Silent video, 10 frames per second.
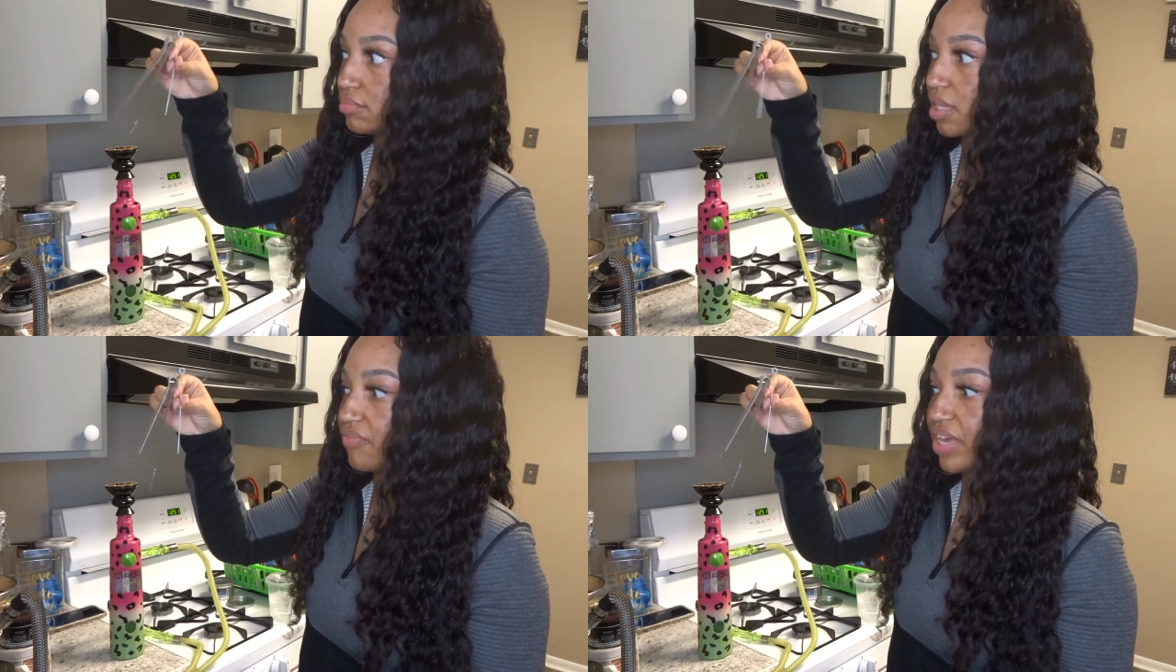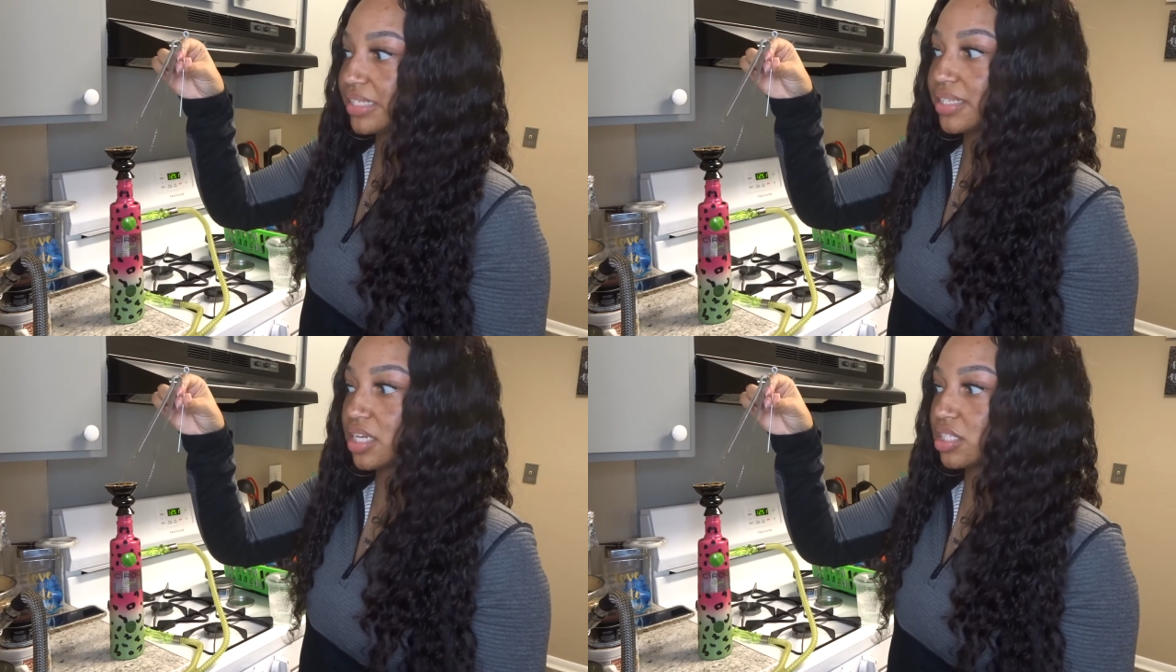
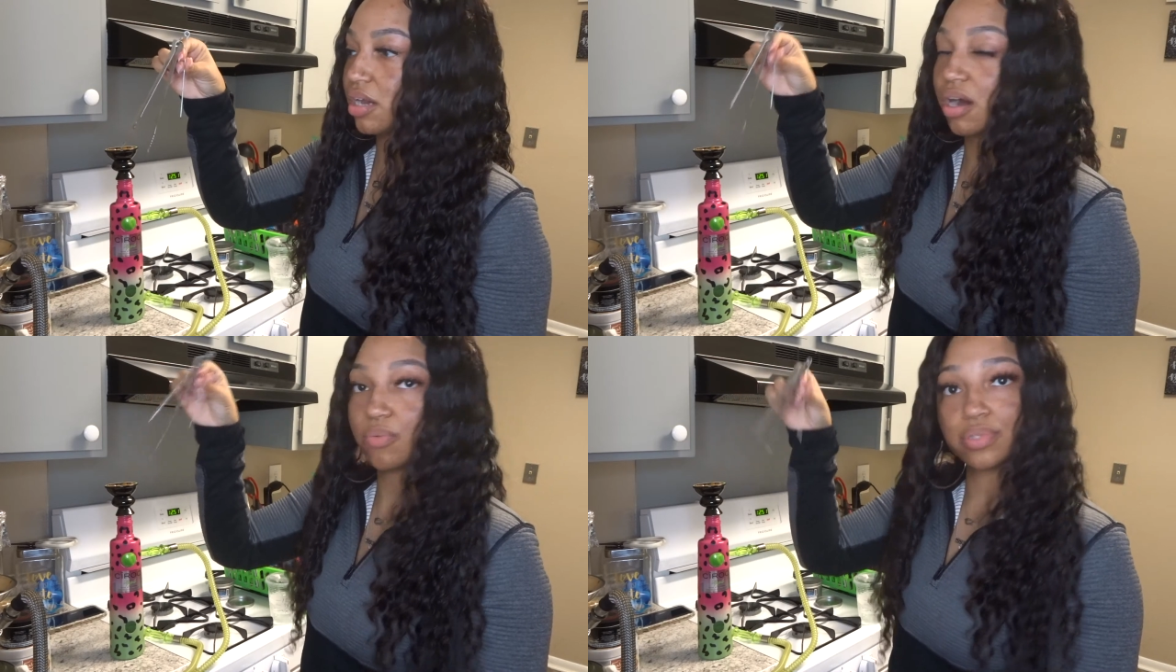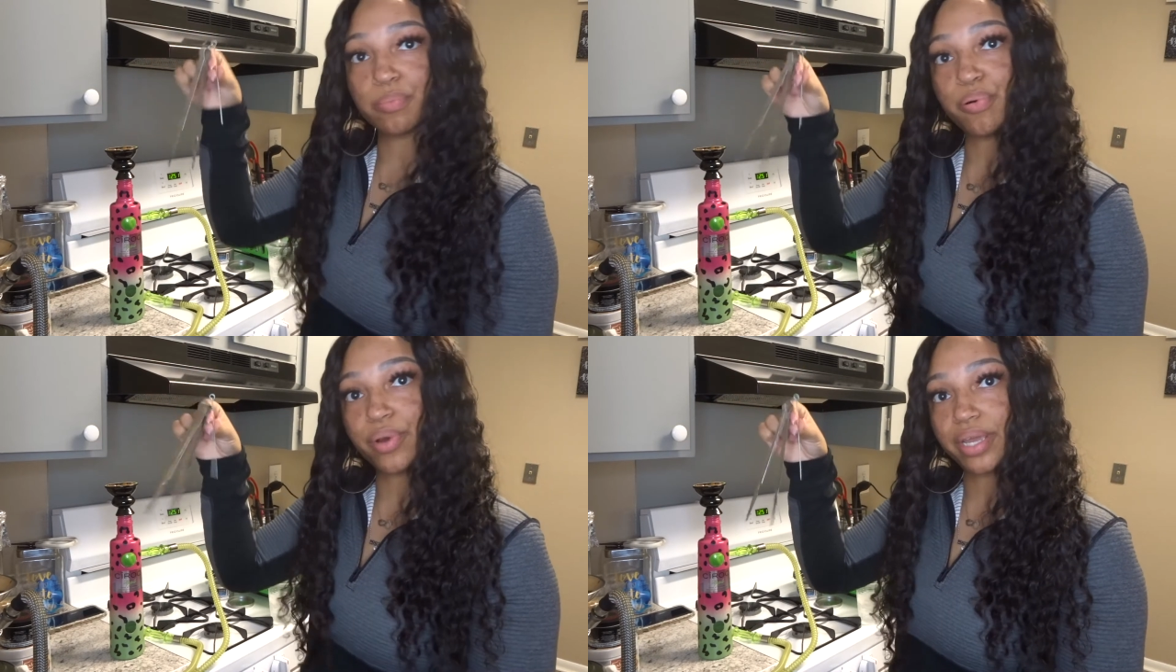Invest in a tong with a
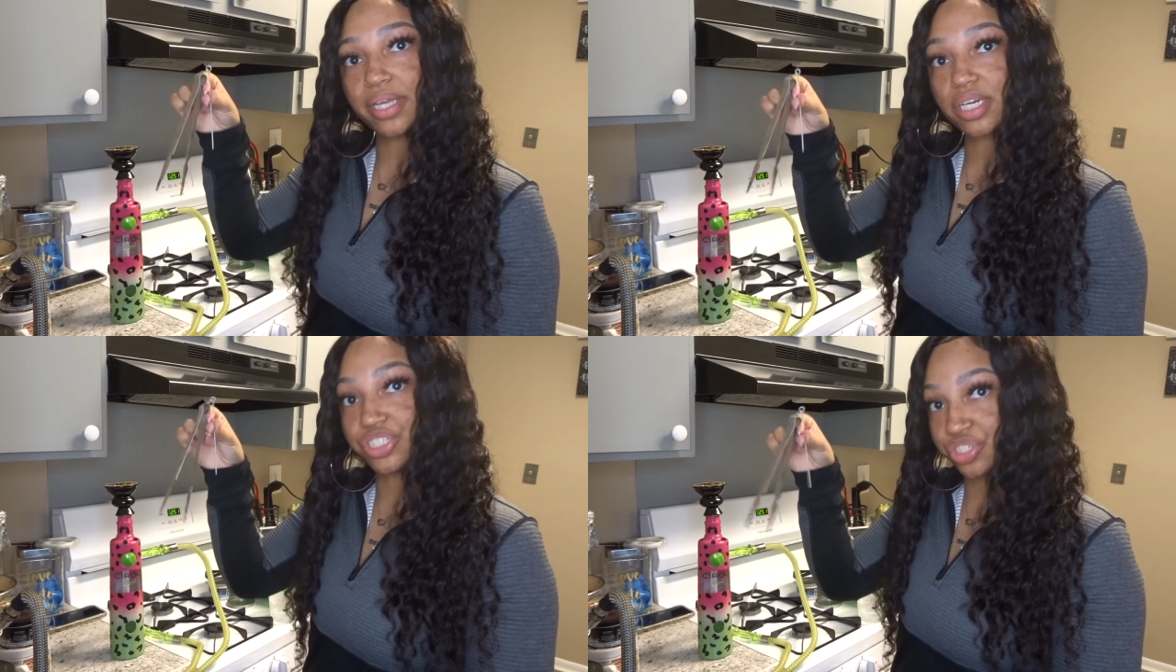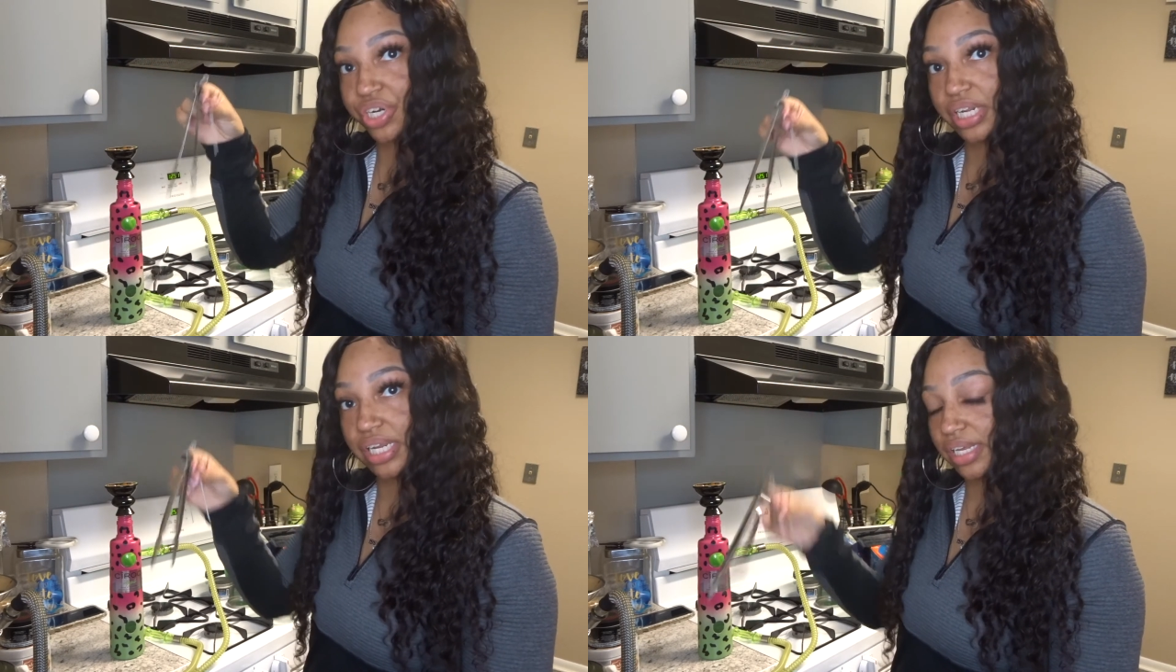point, because you're
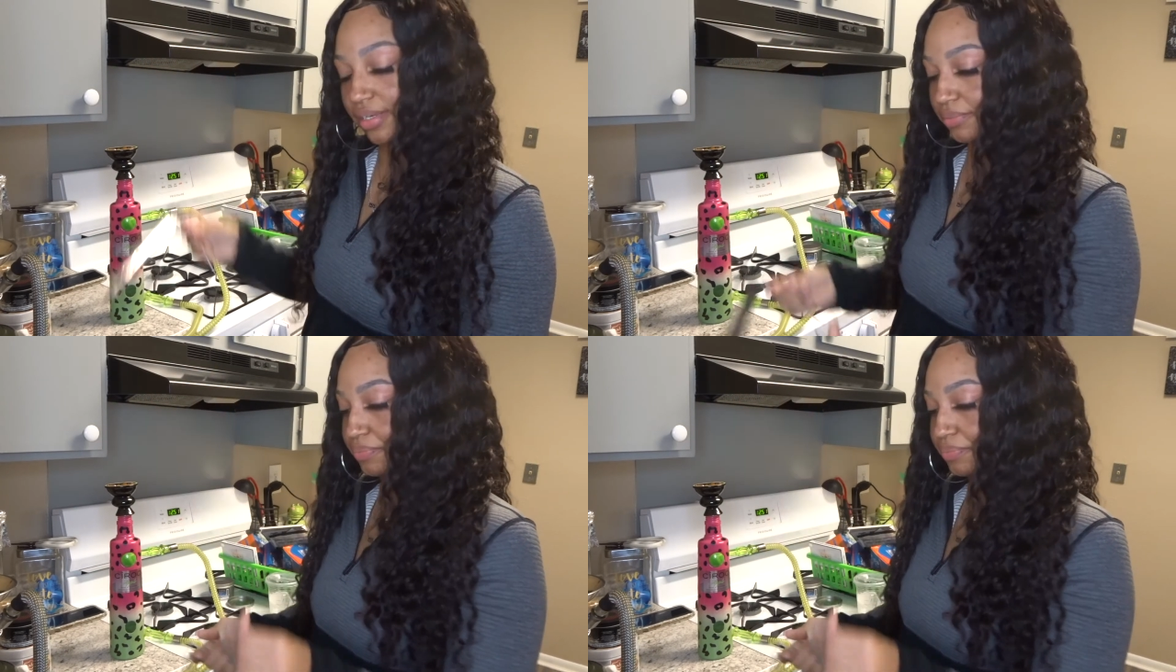gonna need it.